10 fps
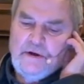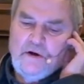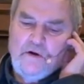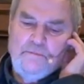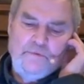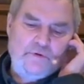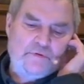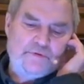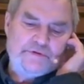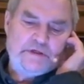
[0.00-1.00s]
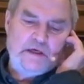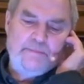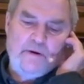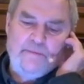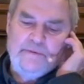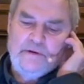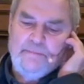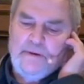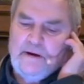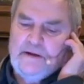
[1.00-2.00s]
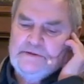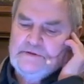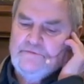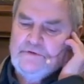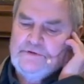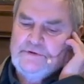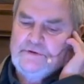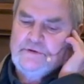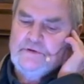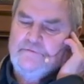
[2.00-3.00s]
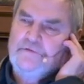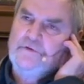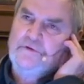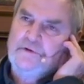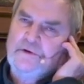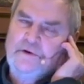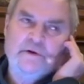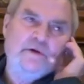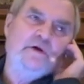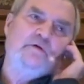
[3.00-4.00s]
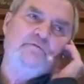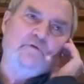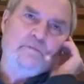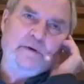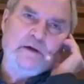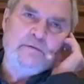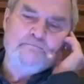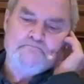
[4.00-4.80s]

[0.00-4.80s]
O muse, keep open the paths of return for her, for me.